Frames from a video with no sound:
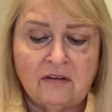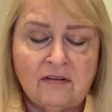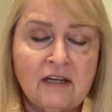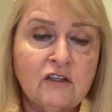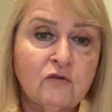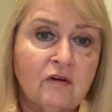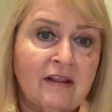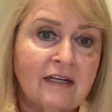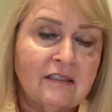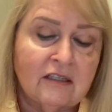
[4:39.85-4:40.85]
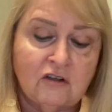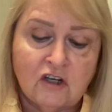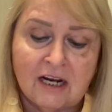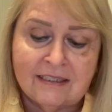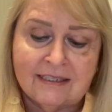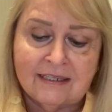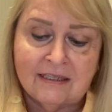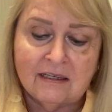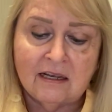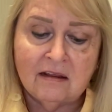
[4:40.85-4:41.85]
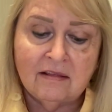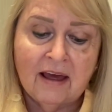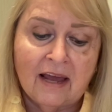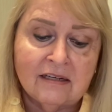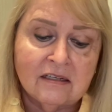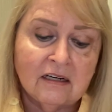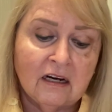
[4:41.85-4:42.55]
of history that suggests that